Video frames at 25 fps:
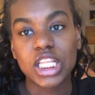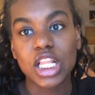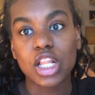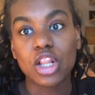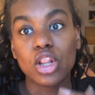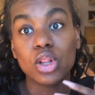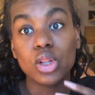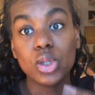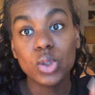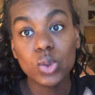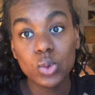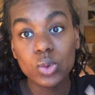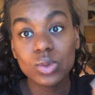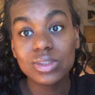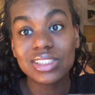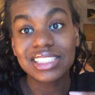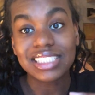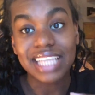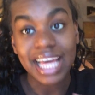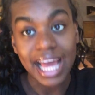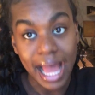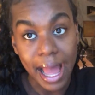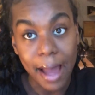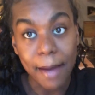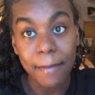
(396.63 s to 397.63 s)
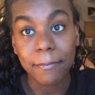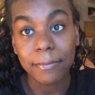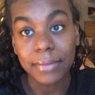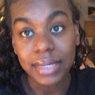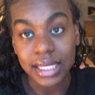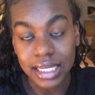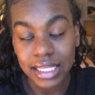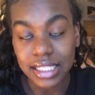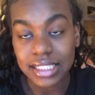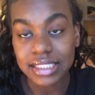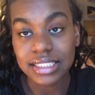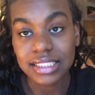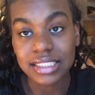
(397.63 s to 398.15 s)
lose
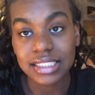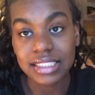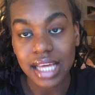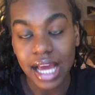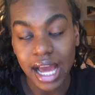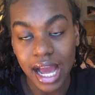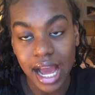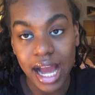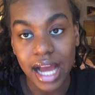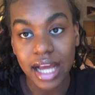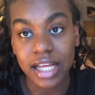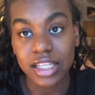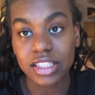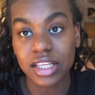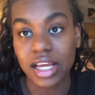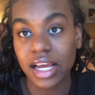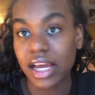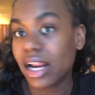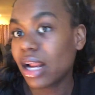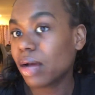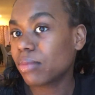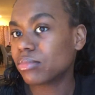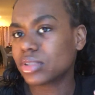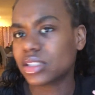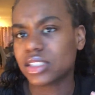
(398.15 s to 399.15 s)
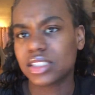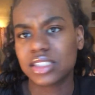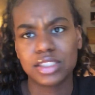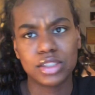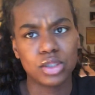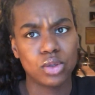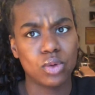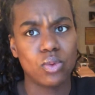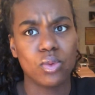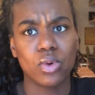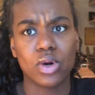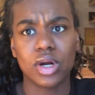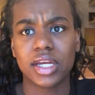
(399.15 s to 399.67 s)
habits. And I'm
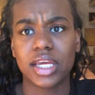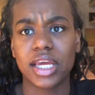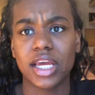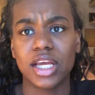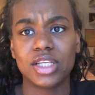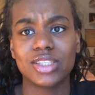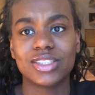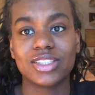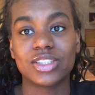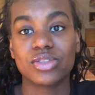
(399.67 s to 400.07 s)
still working.